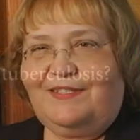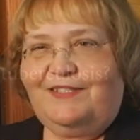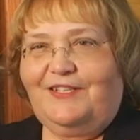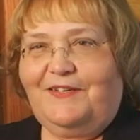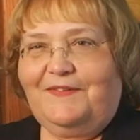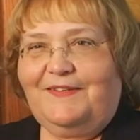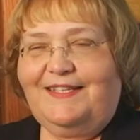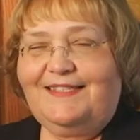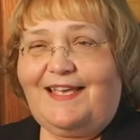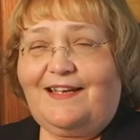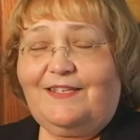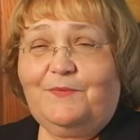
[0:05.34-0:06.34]
to know
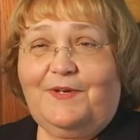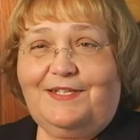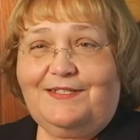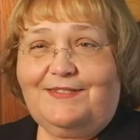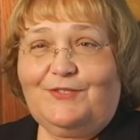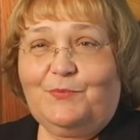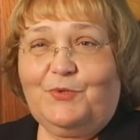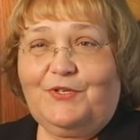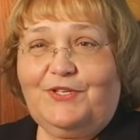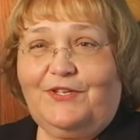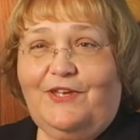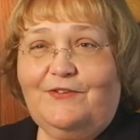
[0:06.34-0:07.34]
exactly what is
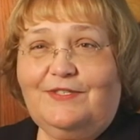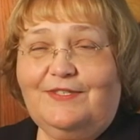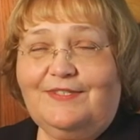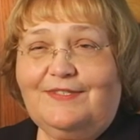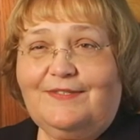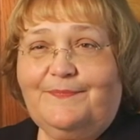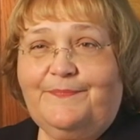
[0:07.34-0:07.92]
tuberculosis.